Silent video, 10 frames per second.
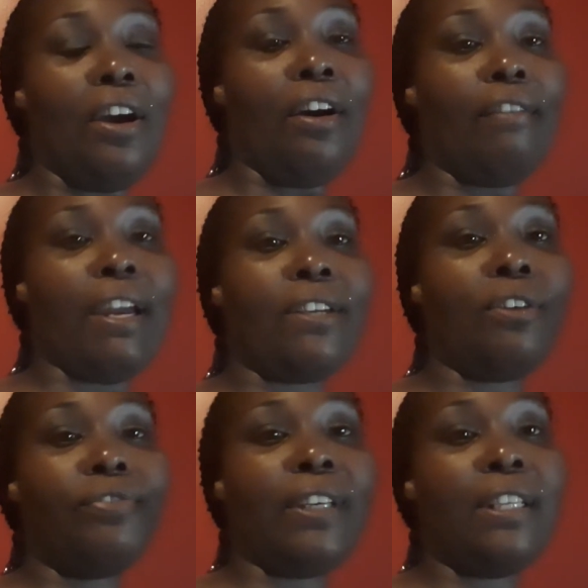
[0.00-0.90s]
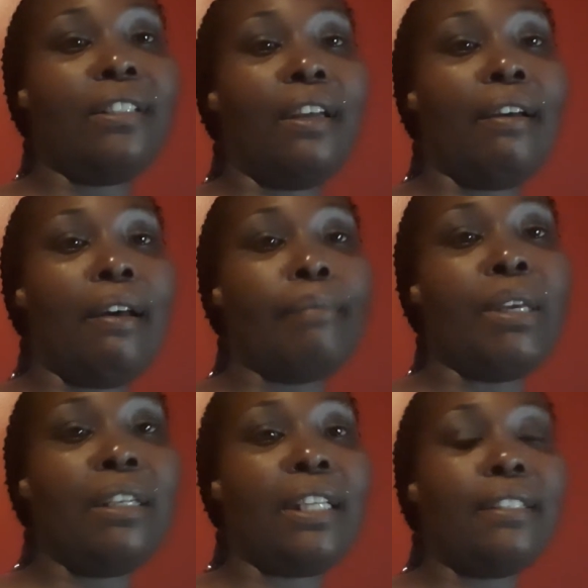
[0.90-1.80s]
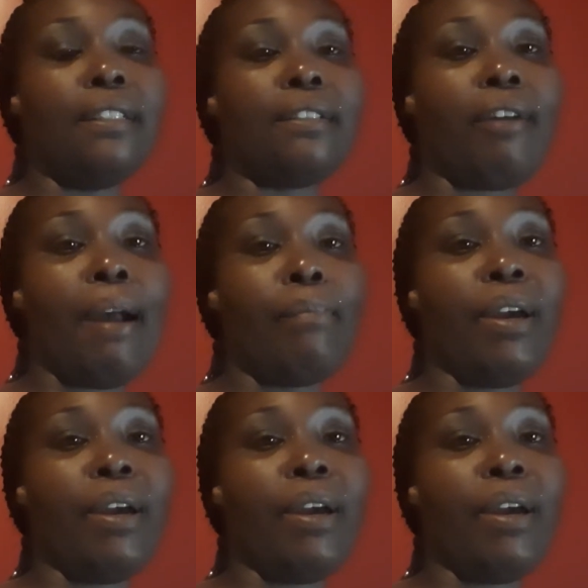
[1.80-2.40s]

all right don't forget to um, hit that subscribe